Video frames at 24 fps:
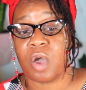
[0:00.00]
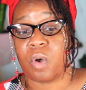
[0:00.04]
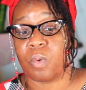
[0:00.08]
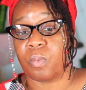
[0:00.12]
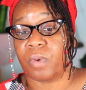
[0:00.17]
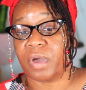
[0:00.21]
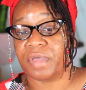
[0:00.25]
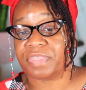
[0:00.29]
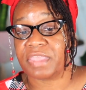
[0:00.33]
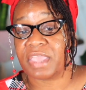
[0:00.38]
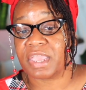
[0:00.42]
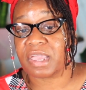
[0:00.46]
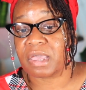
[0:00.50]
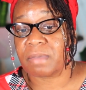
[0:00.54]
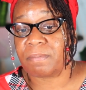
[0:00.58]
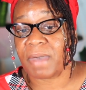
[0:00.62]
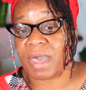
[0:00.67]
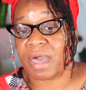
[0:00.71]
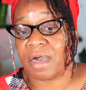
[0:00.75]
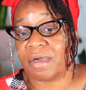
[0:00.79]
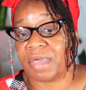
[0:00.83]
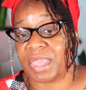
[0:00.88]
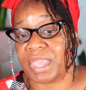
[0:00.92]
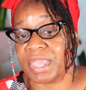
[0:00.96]
One thing
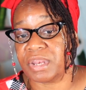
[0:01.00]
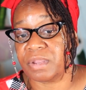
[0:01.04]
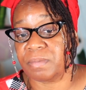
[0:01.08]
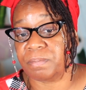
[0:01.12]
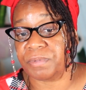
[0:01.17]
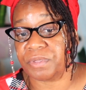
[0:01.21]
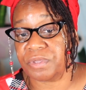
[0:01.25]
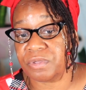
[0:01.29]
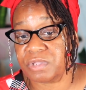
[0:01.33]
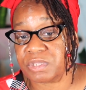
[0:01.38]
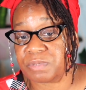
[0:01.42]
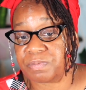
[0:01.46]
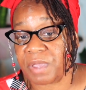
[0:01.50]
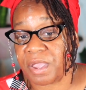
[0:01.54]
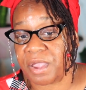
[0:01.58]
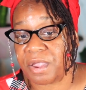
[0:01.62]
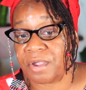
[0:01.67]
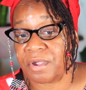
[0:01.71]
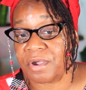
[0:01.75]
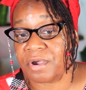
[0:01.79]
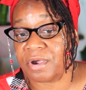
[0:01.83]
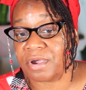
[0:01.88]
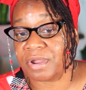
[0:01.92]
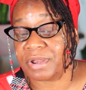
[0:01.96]
about an abused
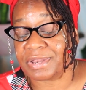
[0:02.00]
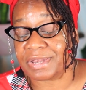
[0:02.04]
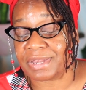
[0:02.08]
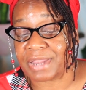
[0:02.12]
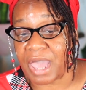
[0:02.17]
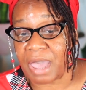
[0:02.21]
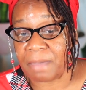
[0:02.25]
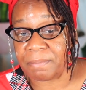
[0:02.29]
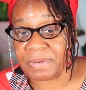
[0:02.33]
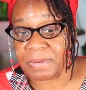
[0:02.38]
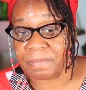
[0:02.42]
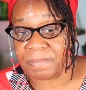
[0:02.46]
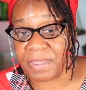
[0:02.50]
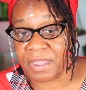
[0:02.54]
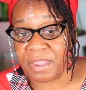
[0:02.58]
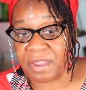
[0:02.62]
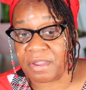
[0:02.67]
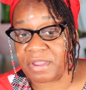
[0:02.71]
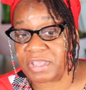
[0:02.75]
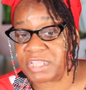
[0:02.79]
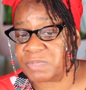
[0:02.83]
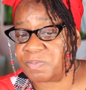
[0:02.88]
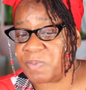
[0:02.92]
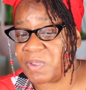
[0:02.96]
parrot or an adopted
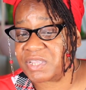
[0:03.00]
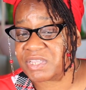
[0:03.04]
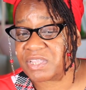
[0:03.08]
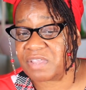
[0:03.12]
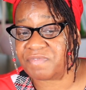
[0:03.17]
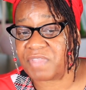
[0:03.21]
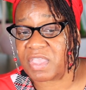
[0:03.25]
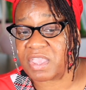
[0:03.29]
parrot, especially if